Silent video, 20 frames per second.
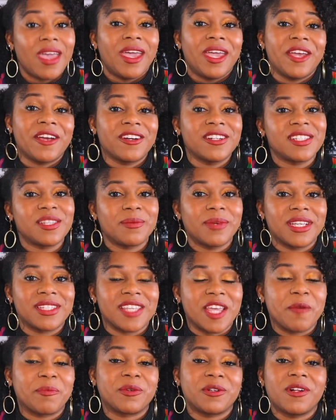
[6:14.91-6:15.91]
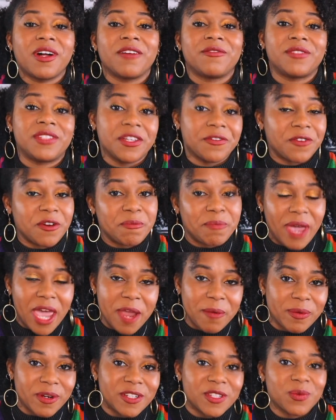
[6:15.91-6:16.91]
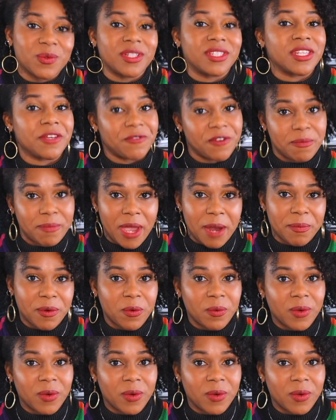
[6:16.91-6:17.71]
Here are some examples of different papers with different paper